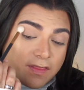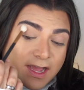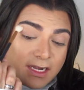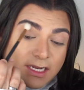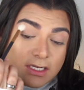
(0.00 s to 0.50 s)

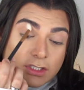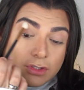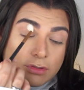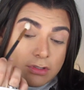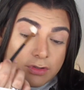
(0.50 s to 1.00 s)
that
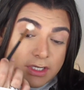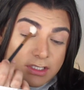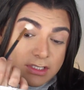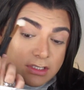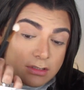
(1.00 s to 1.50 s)
into the
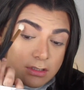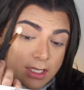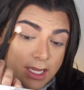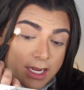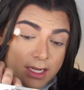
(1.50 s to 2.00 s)
crease.
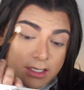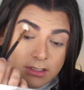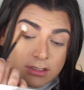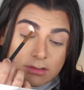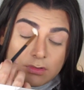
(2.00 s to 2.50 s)

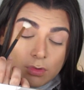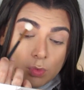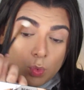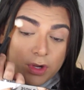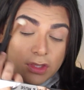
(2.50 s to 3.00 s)
And
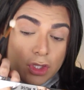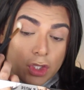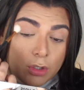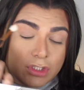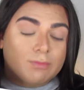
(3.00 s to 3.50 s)
with
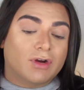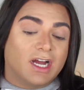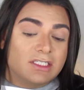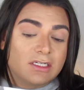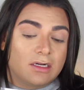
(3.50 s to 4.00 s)
no
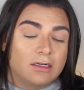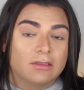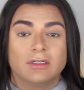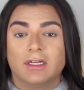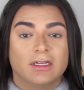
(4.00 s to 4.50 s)
surprise at
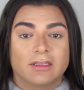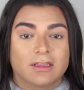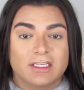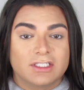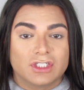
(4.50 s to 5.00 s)
all,
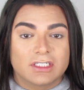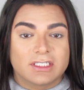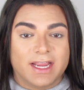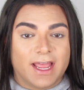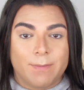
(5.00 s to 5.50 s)
this is just
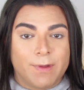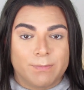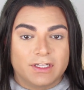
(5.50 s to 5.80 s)
like epic